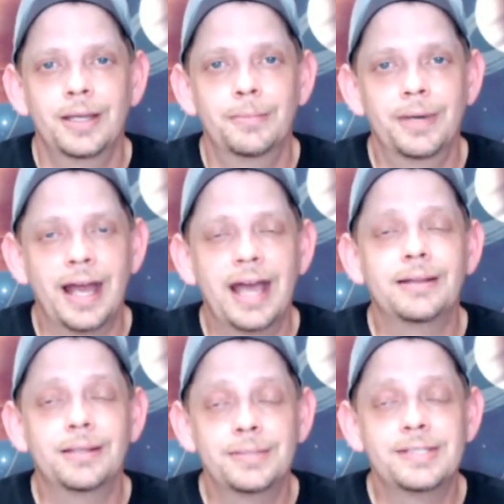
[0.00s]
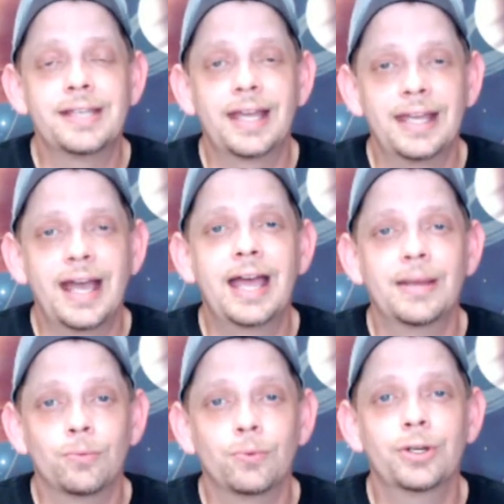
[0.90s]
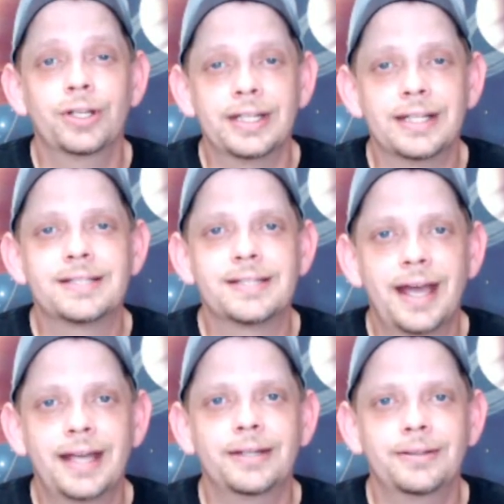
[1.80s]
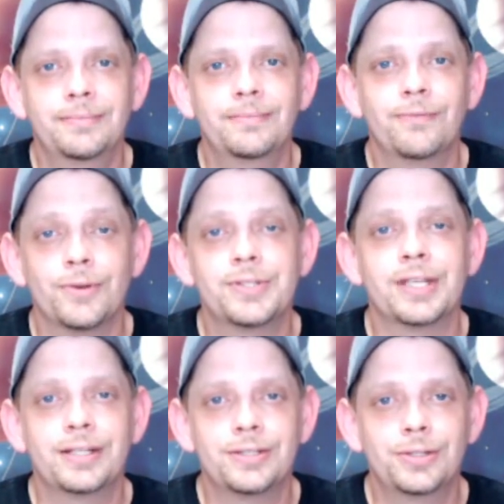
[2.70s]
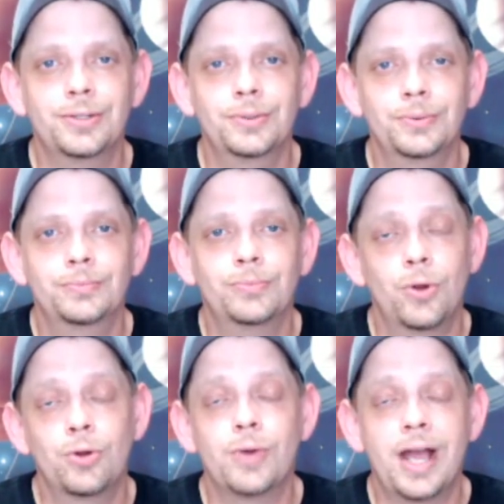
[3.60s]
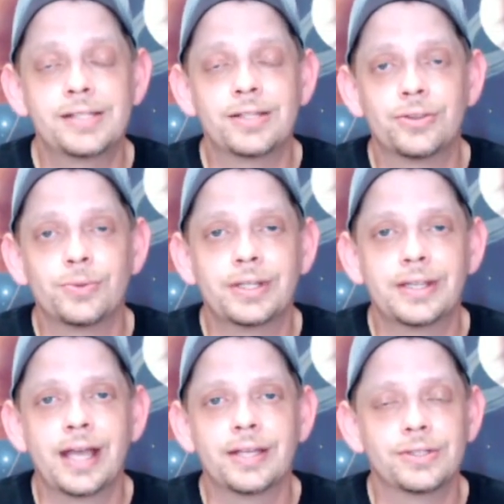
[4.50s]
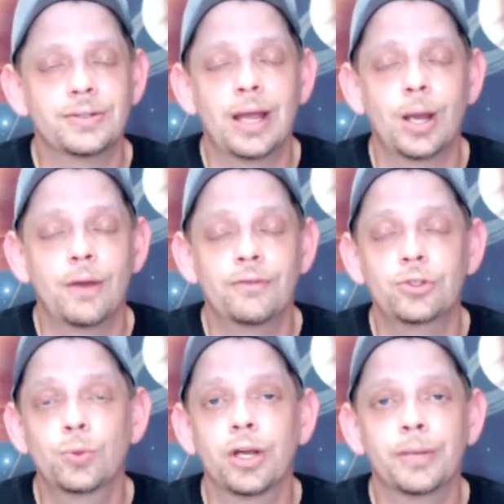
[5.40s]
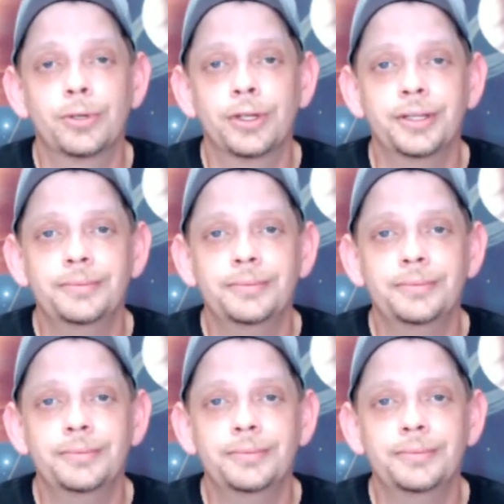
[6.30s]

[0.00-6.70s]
But let me say, I am really excited for Zen 2 or Ryzen 3000, however you want to put it.